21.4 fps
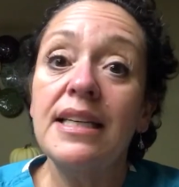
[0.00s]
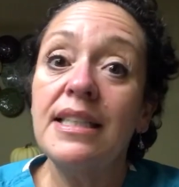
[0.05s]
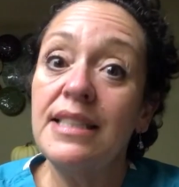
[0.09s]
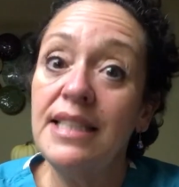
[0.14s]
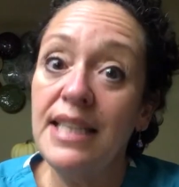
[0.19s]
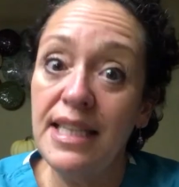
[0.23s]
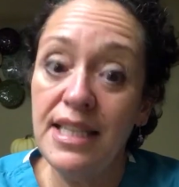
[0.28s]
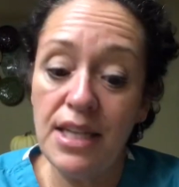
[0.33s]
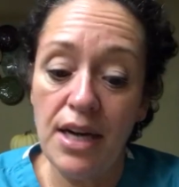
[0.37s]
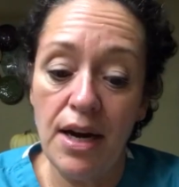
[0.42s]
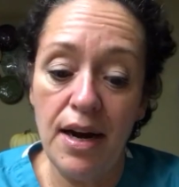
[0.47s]

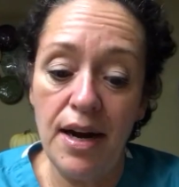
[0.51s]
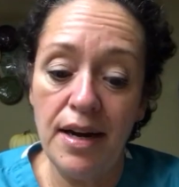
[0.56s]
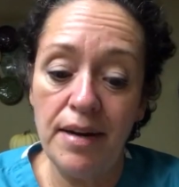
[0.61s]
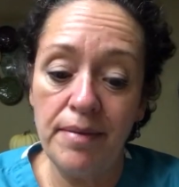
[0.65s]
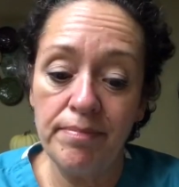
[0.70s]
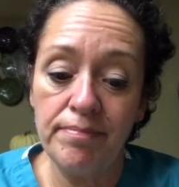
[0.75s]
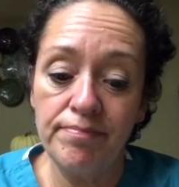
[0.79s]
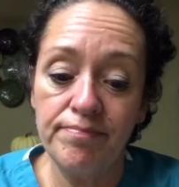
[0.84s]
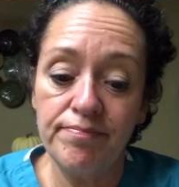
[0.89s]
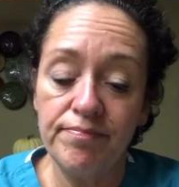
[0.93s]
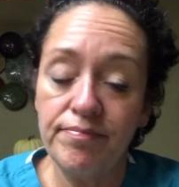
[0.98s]
Tea
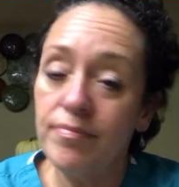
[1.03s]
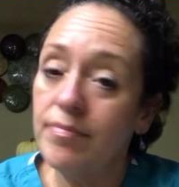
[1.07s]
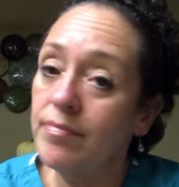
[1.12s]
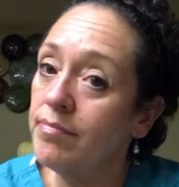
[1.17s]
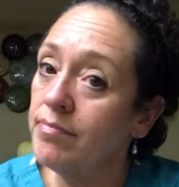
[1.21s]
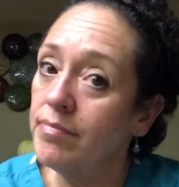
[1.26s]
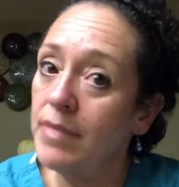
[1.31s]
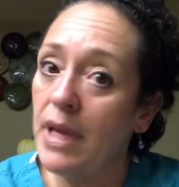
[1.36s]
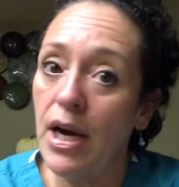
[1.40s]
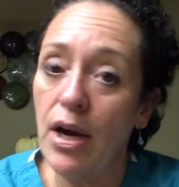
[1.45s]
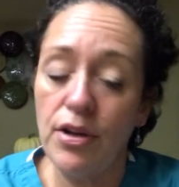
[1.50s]
Time,
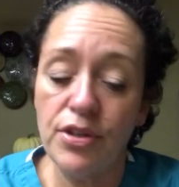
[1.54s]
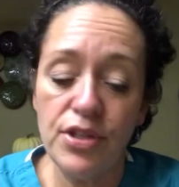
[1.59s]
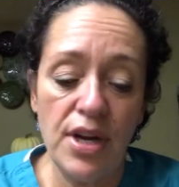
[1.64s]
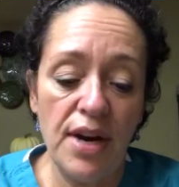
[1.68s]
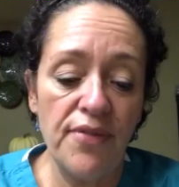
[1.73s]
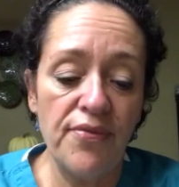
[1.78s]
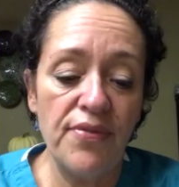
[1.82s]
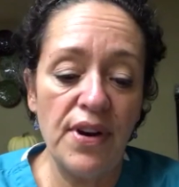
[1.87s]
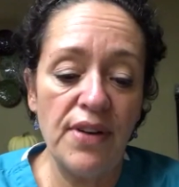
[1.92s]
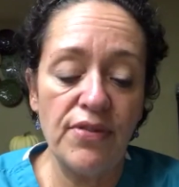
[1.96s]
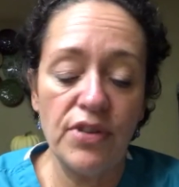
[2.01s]
my
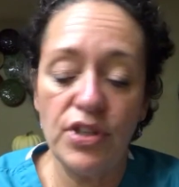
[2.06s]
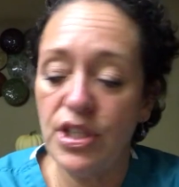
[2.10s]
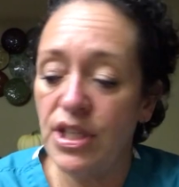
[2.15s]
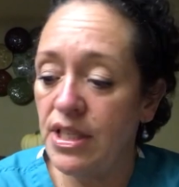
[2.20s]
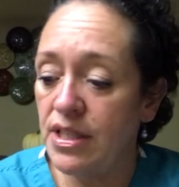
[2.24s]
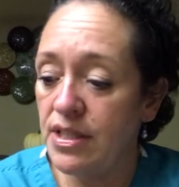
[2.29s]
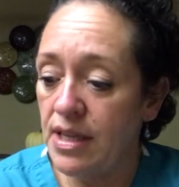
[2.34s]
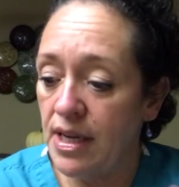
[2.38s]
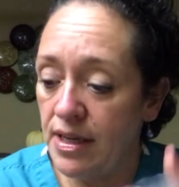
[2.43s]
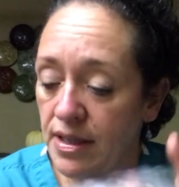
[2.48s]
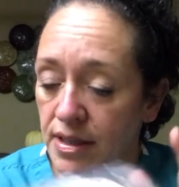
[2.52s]
all-time favorite tea
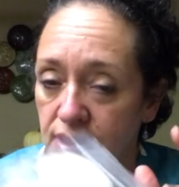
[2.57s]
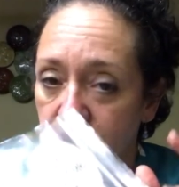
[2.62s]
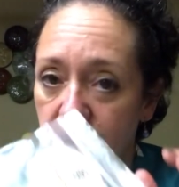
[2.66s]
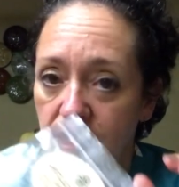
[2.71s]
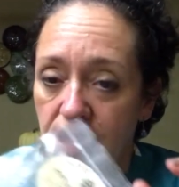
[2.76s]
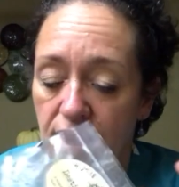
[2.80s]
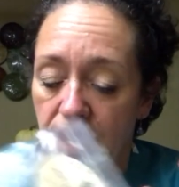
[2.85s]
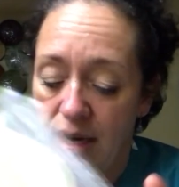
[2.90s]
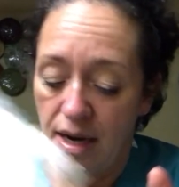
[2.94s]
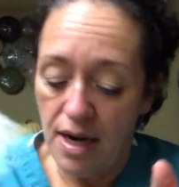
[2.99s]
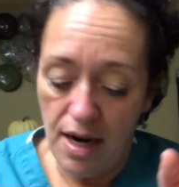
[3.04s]
scent,
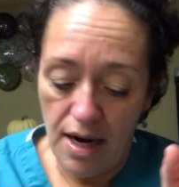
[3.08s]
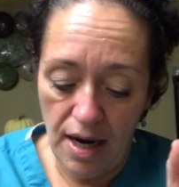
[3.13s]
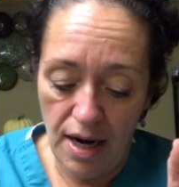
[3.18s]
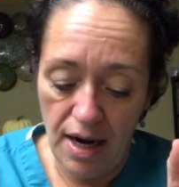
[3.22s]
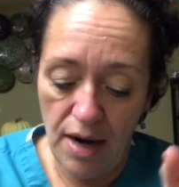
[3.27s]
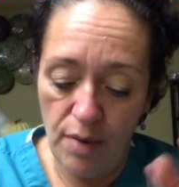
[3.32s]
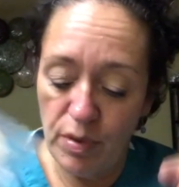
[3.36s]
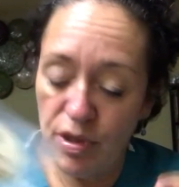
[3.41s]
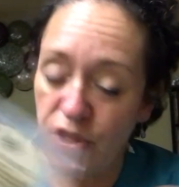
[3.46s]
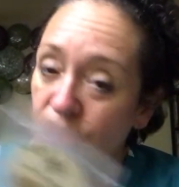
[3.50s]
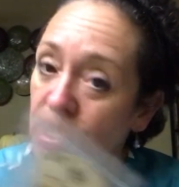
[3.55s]

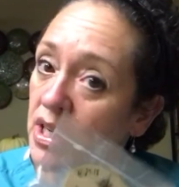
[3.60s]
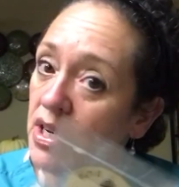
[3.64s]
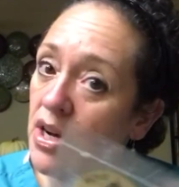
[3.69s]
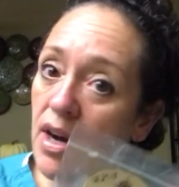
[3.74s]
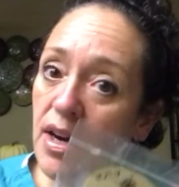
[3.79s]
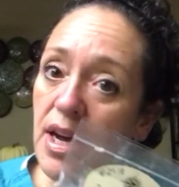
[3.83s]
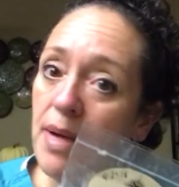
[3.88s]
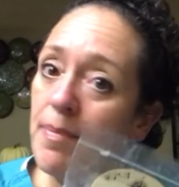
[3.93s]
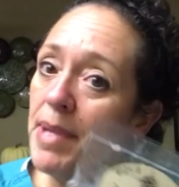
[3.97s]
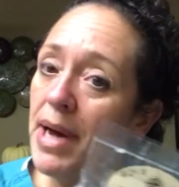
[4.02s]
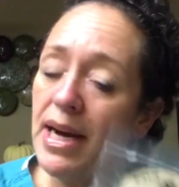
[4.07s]
which did
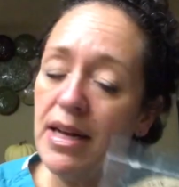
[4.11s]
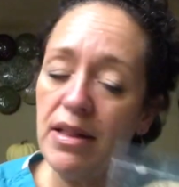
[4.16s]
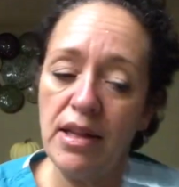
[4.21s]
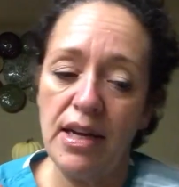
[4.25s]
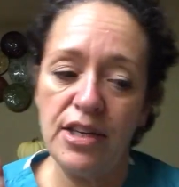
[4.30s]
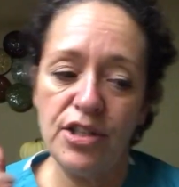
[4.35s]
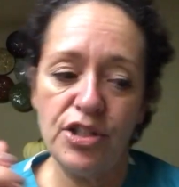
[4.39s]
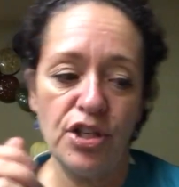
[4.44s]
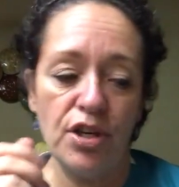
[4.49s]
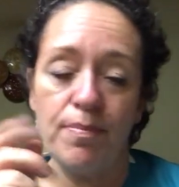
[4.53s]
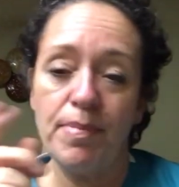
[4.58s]
not come back
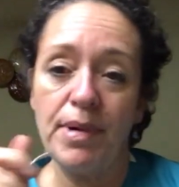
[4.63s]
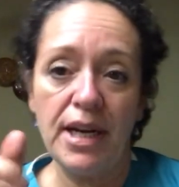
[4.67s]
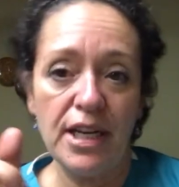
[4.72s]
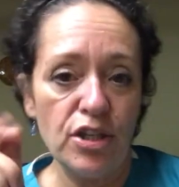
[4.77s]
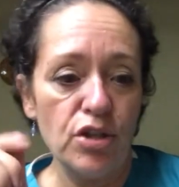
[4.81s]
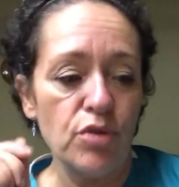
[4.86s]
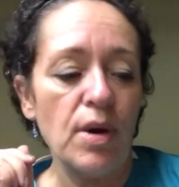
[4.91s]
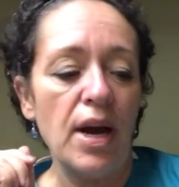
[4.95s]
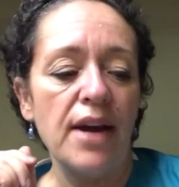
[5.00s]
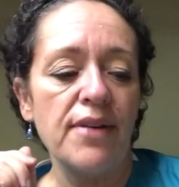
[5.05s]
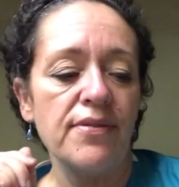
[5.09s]
last year, but I
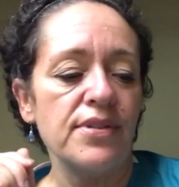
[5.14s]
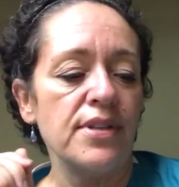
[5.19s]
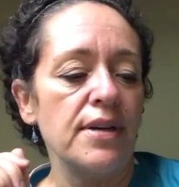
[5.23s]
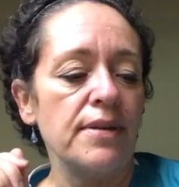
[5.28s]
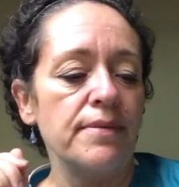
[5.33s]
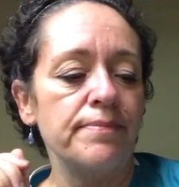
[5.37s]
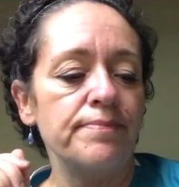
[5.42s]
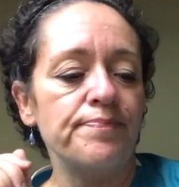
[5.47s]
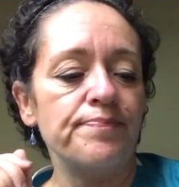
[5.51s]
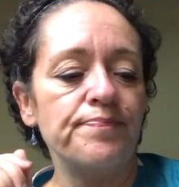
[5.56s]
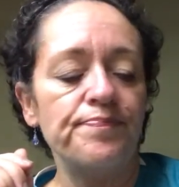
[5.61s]
do have
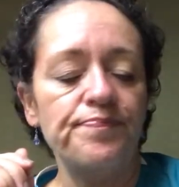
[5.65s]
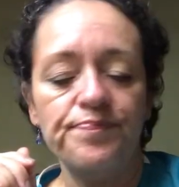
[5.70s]
some.